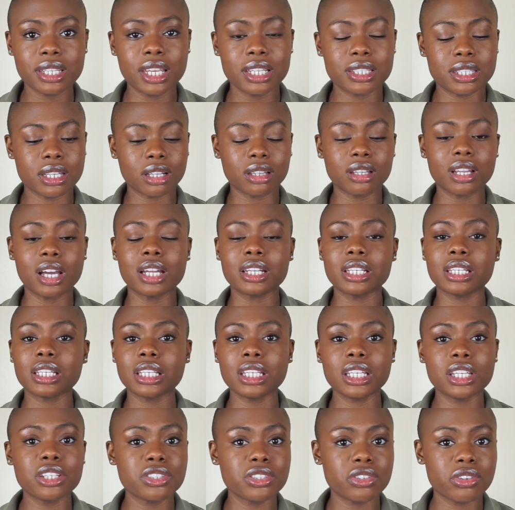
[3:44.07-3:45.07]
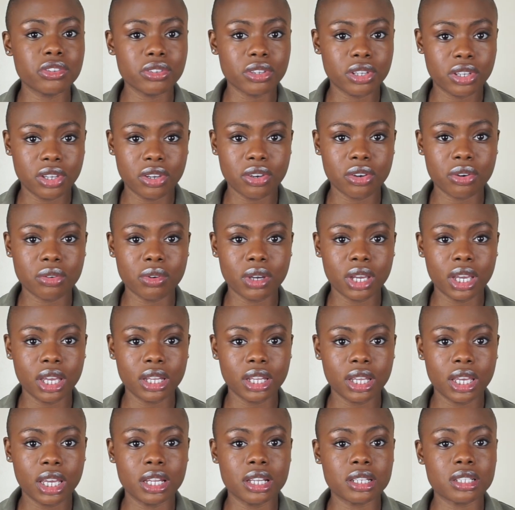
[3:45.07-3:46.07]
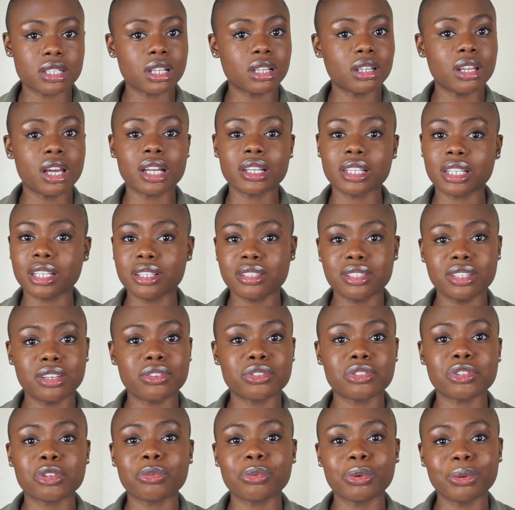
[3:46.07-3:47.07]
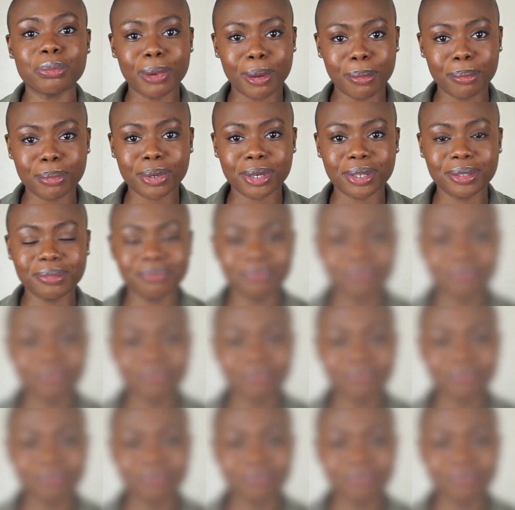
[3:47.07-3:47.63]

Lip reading: it's a lot easier to curate and it's a lot easier to remember.